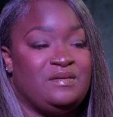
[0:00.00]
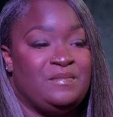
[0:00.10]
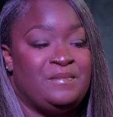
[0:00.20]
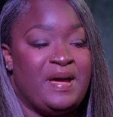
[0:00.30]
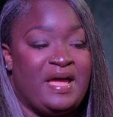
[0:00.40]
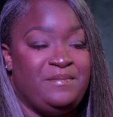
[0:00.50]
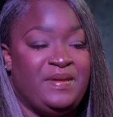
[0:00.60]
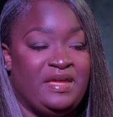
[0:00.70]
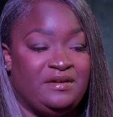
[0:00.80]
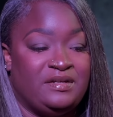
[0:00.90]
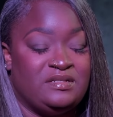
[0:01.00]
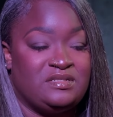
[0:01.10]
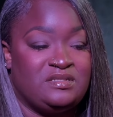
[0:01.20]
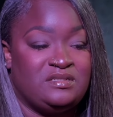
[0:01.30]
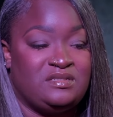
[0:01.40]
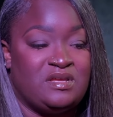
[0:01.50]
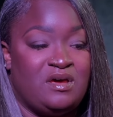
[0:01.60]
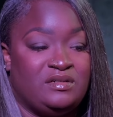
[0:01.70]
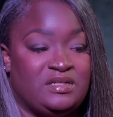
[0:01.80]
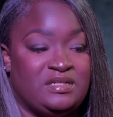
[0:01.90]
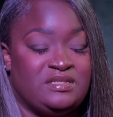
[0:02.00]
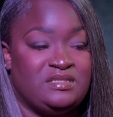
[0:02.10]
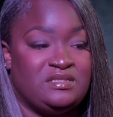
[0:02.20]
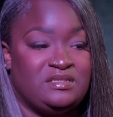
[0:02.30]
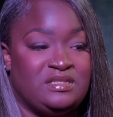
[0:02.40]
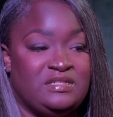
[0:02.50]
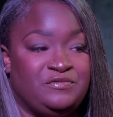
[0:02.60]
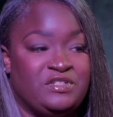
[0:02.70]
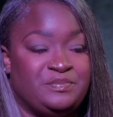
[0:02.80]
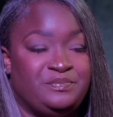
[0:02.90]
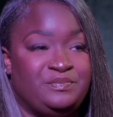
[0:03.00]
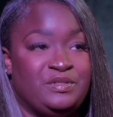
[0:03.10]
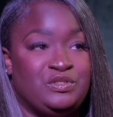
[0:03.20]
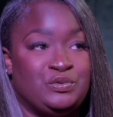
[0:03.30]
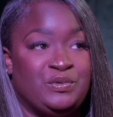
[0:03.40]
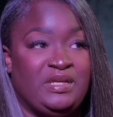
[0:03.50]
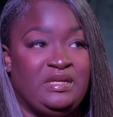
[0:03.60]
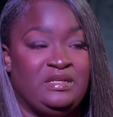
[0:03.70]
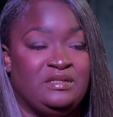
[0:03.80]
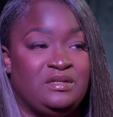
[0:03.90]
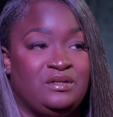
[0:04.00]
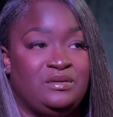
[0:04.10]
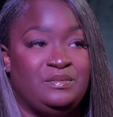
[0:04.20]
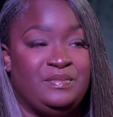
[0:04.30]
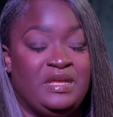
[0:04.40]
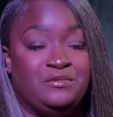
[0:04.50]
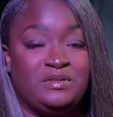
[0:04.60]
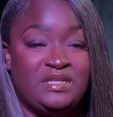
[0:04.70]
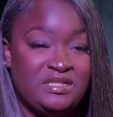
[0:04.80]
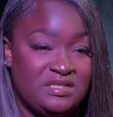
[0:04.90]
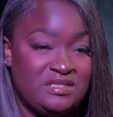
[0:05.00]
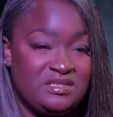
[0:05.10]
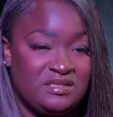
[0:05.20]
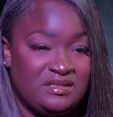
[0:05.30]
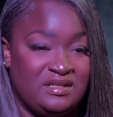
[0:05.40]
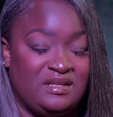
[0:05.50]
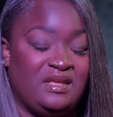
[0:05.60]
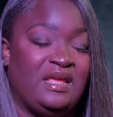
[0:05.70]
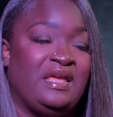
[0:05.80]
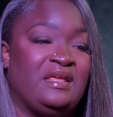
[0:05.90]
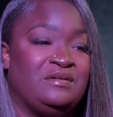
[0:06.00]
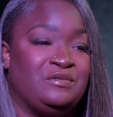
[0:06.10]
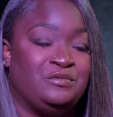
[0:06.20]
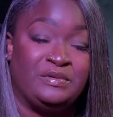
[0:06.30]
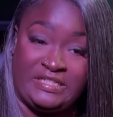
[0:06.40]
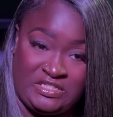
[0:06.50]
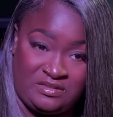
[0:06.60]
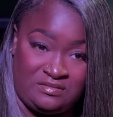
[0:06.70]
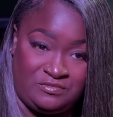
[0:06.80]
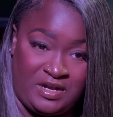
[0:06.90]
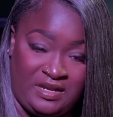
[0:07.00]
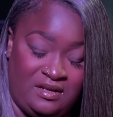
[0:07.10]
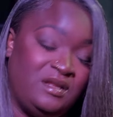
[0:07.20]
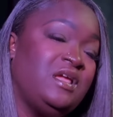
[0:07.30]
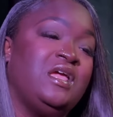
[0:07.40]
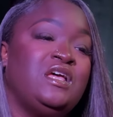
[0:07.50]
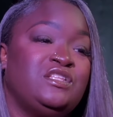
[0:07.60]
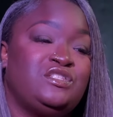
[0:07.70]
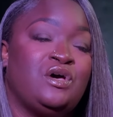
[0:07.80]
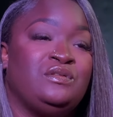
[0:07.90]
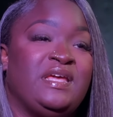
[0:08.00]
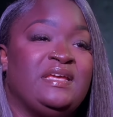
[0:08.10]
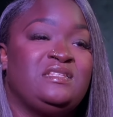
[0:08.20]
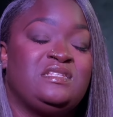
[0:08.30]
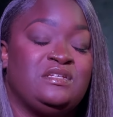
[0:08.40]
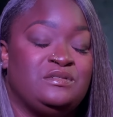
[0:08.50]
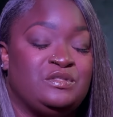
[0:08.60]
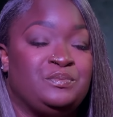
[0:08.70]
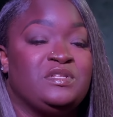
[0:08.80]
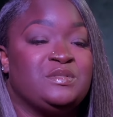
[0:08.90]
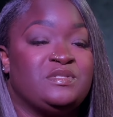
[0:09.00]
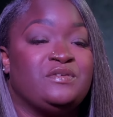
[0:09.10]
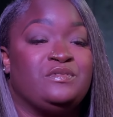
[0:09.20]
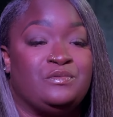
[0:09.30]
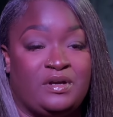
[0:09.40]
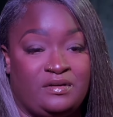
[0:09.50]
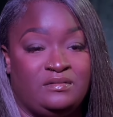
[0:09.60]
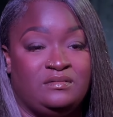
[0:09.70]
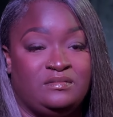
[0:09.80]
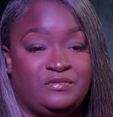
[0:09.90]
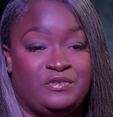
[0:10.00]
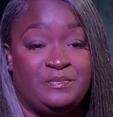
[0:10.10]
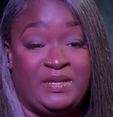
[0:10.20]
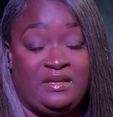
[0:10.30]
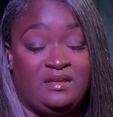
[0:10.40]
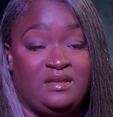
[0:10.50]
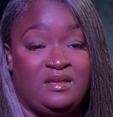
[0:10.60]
My parents taught us the difference between being religious and religion, right? So they instilled the principles of the word for me